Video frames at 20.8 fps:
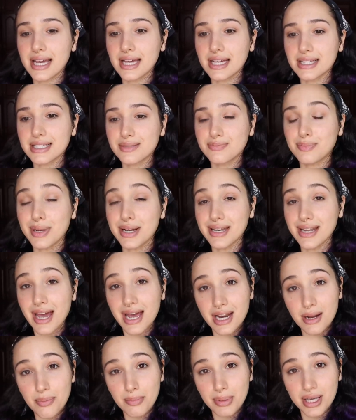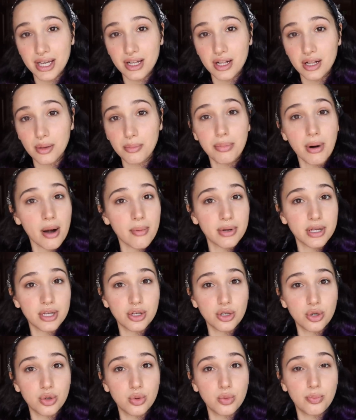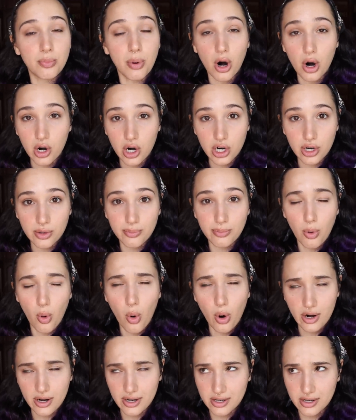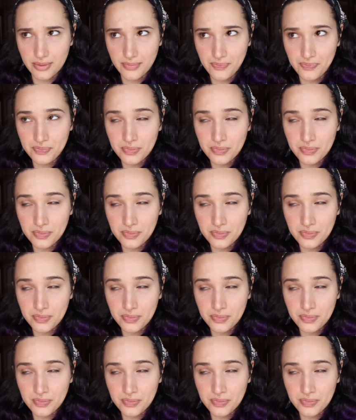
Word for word: is banana peel barbecue par- pork.